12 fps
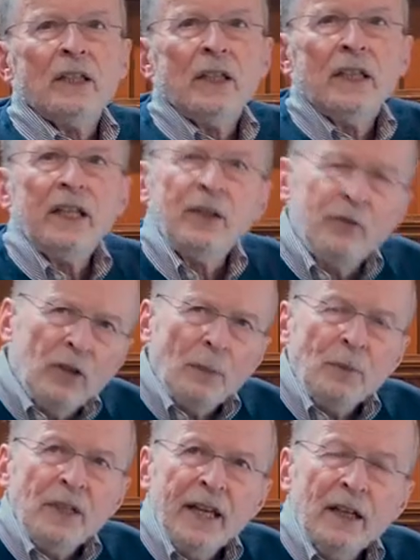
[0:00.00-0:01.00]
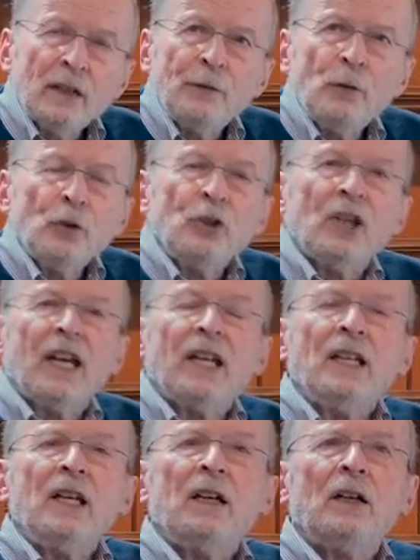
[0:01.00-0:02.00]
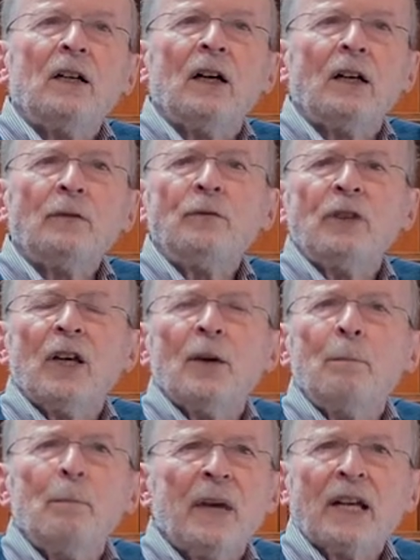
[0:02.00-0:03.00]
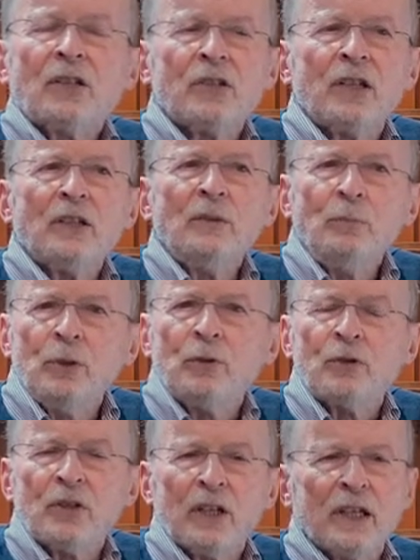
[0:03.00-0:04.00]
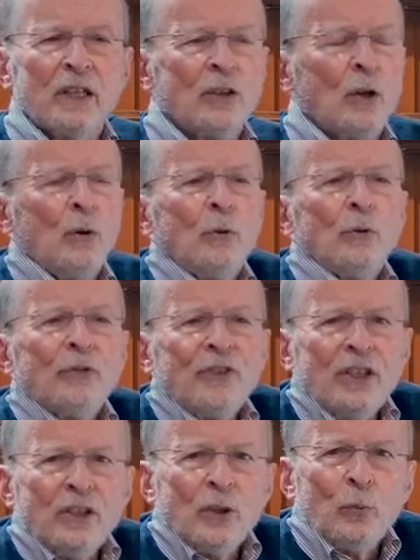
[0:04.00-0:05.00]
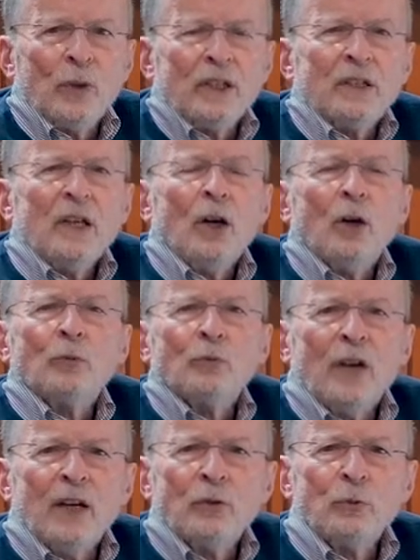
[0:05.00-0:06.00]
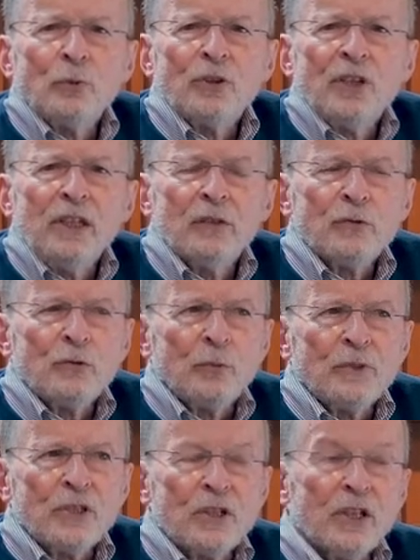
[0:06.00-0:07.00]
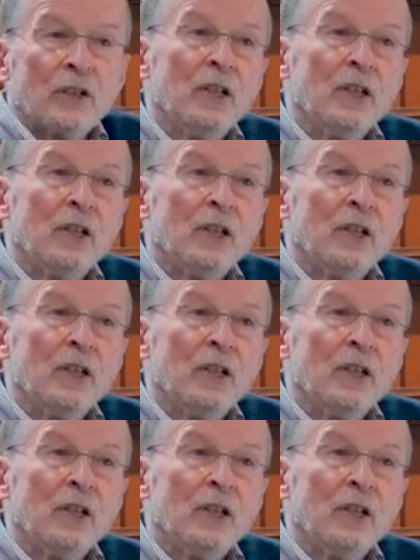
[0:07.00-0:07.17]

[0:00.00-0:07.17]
He grew up in California, and he loved Mexican music and the whole thing that went around with the instruments there.